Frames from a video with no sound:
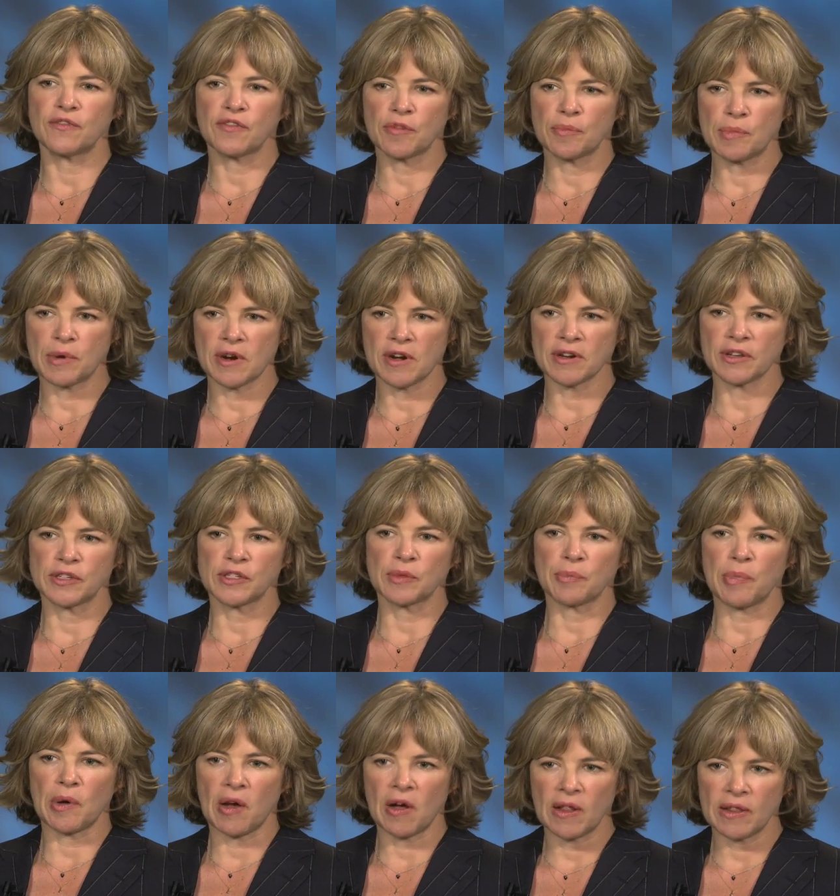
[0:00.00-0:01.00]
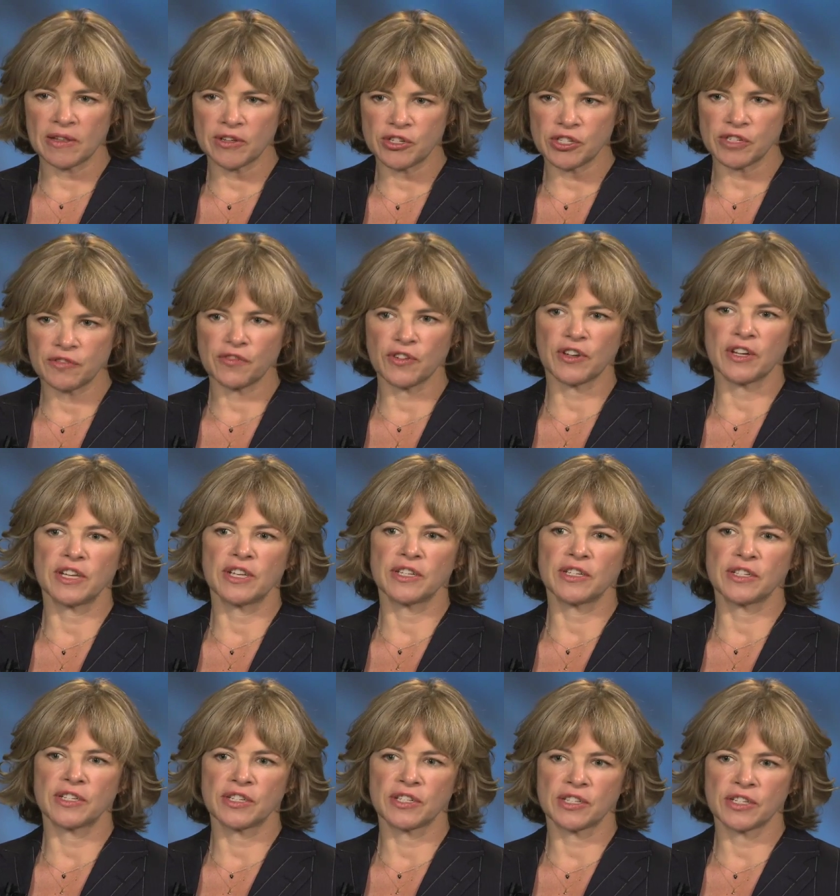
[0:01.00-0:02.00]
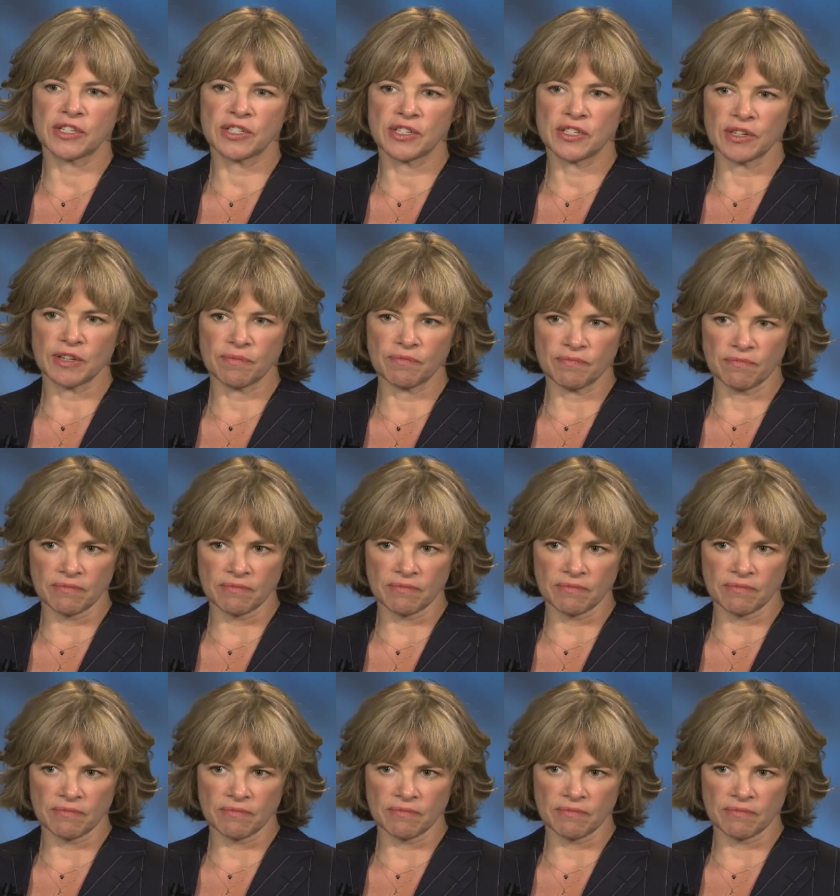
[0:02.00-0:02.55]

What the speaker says: for Barton's apology for his